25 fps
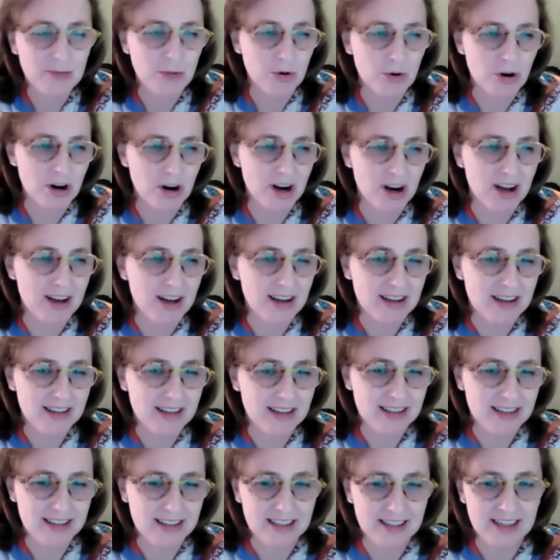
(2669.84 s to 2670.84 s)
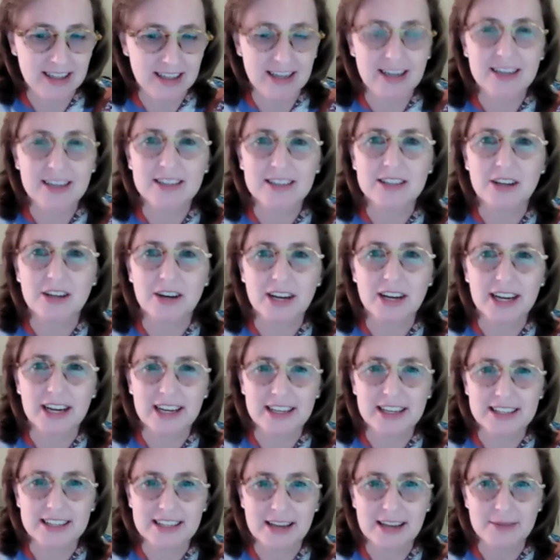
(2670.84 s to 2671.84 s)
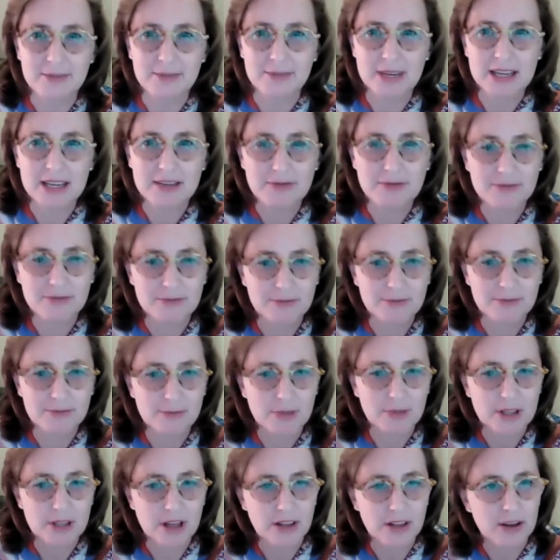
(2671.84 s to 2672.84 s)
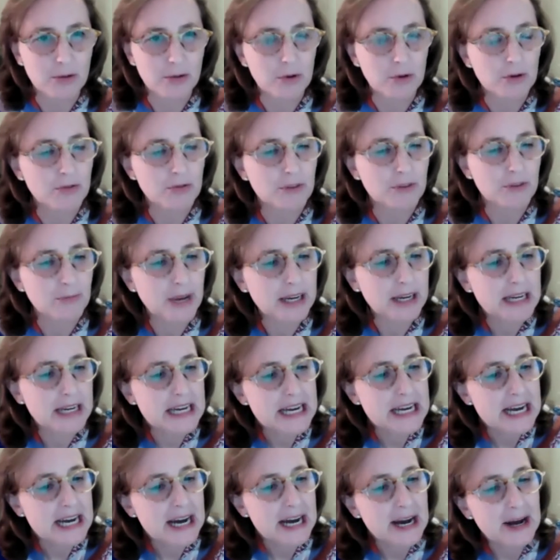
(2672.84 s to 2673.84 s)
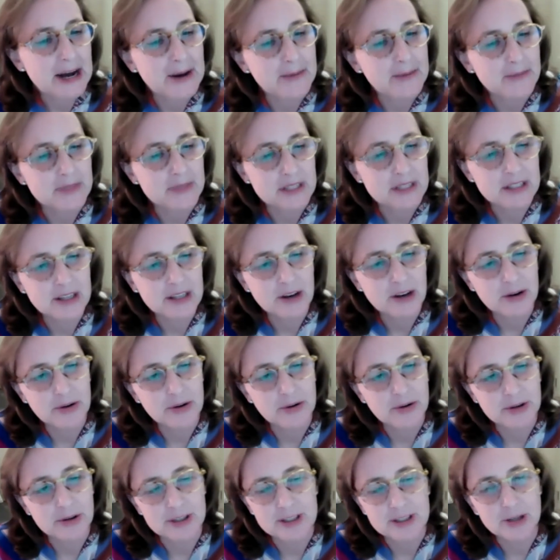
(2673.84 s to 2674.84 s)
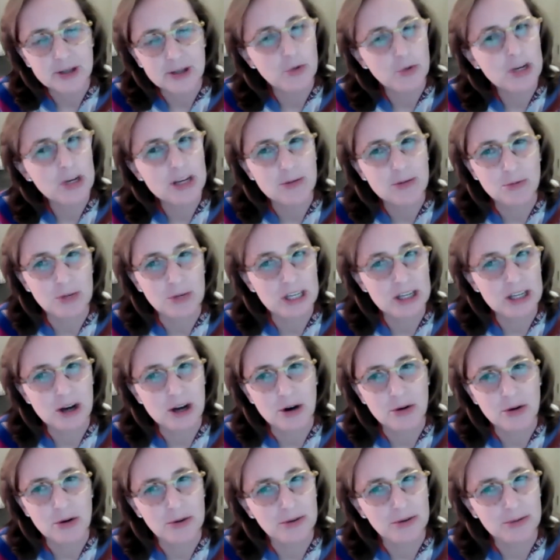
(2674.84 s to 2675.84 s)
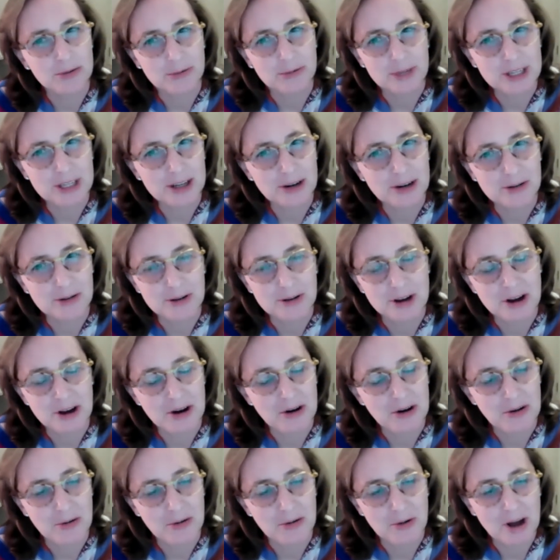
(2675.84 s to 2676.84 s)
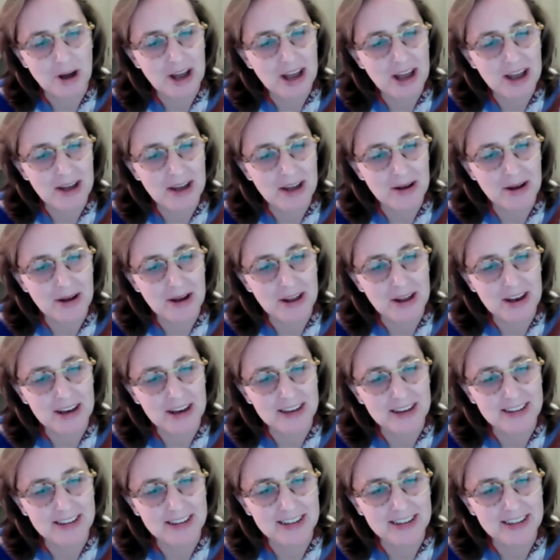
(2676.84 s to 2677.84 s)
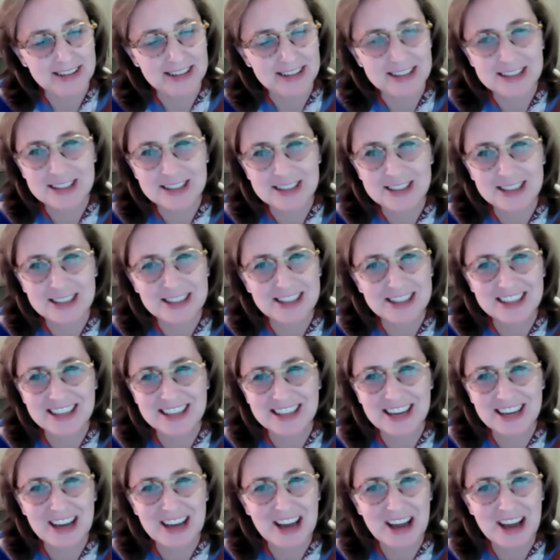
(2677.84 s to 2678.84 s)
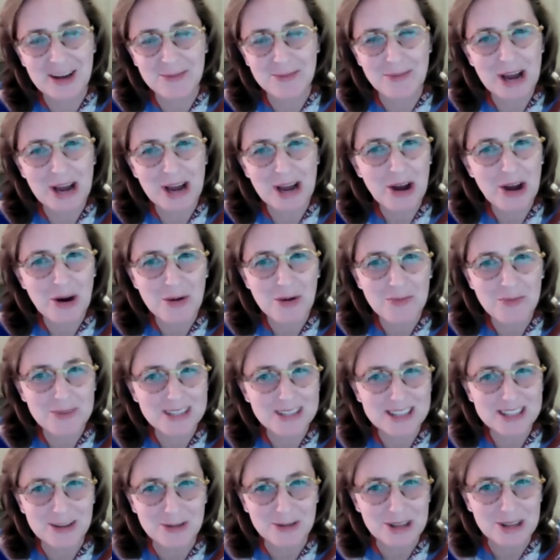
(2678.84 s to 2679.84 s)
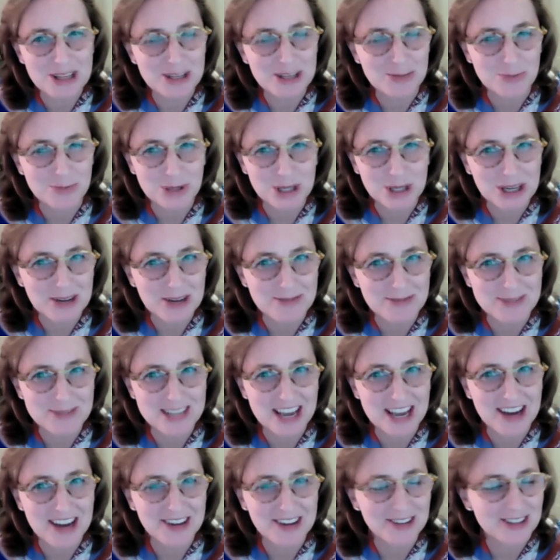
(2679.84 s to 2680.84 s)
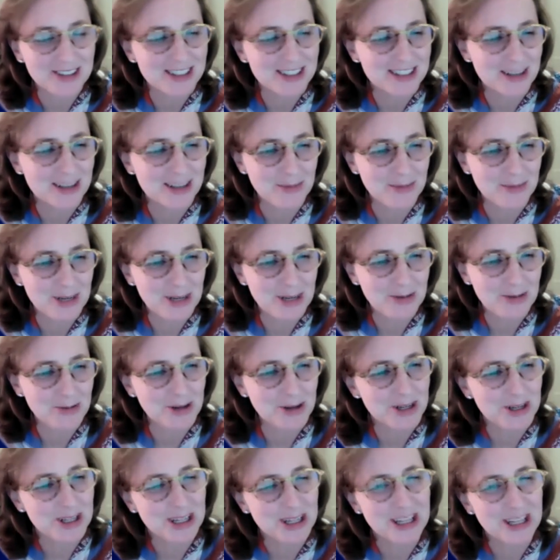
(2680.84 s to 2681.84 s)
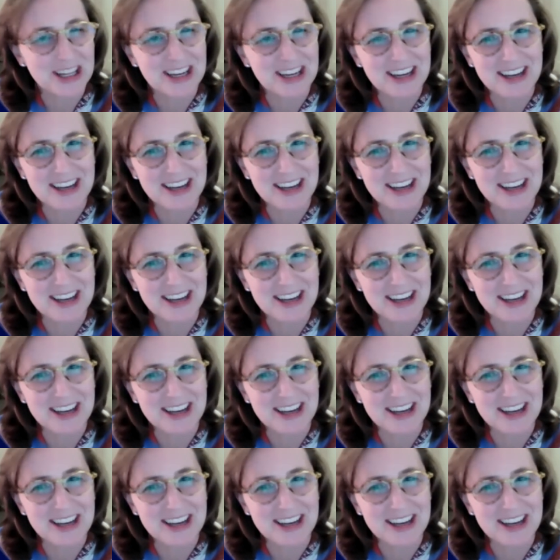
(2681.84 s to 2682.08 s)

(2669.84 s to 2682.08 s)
Laura. Sorry, is that me with all that weird feedback? Um, so, so we we don't we don't know, and, and my hope is that when this book comes out, somebody will